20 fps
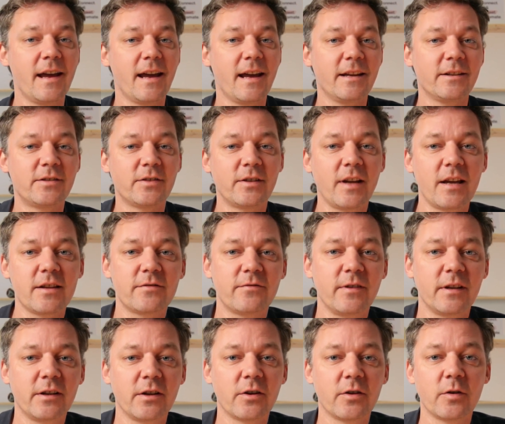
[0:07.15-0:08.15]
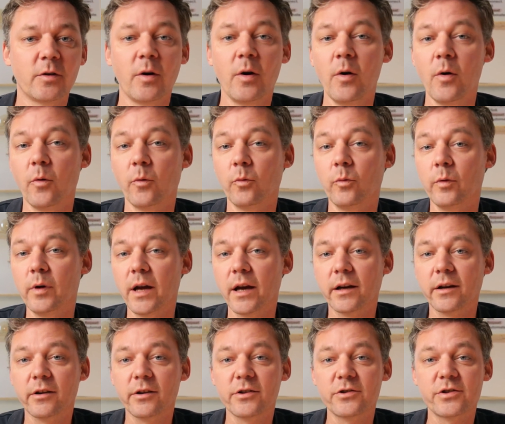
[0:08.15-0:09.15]
In today's video, we
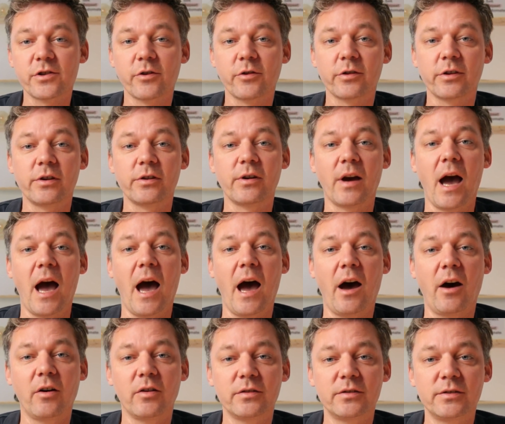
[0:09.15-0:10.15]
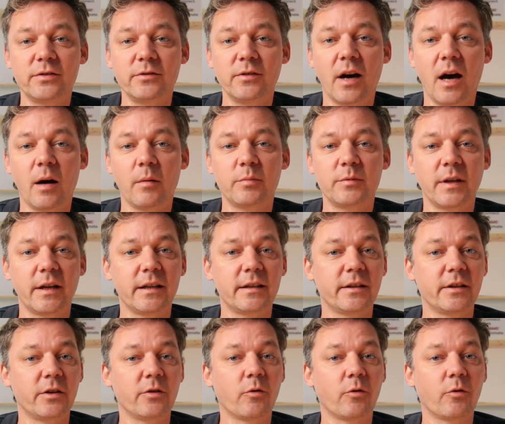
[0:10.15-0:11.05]
are gonna show you how to update